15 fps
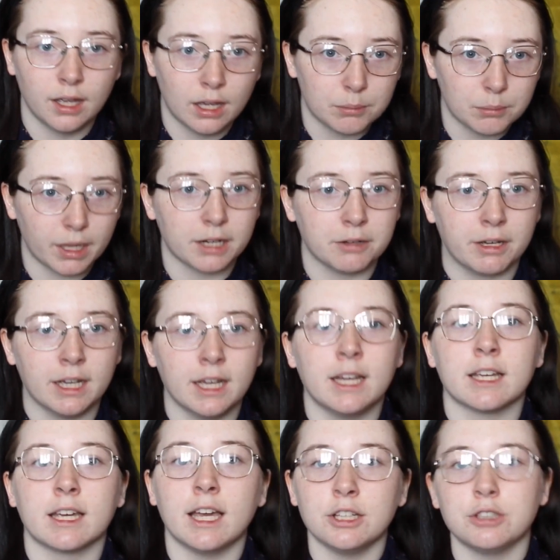But anyway,
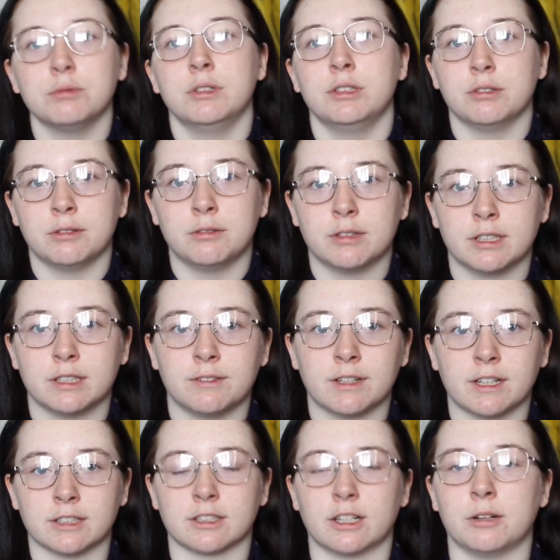in case you're wondering what this
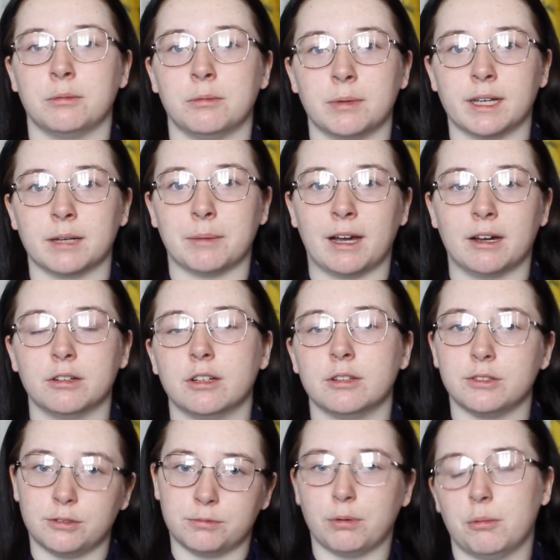video is going to be about,
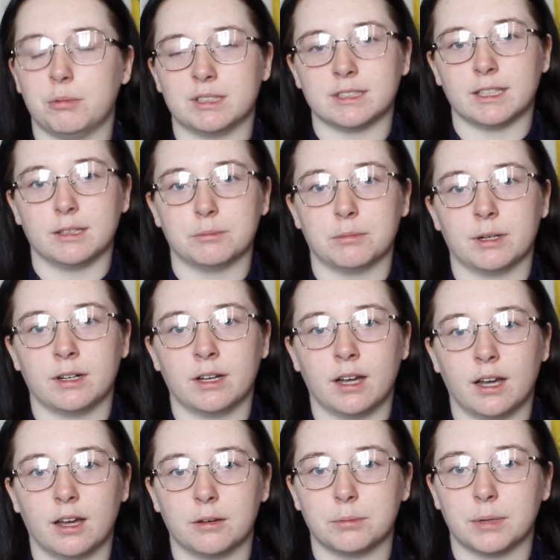you've probably seen
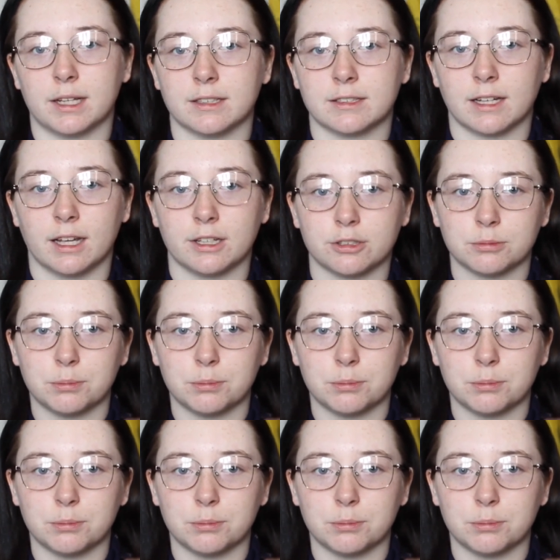by the title,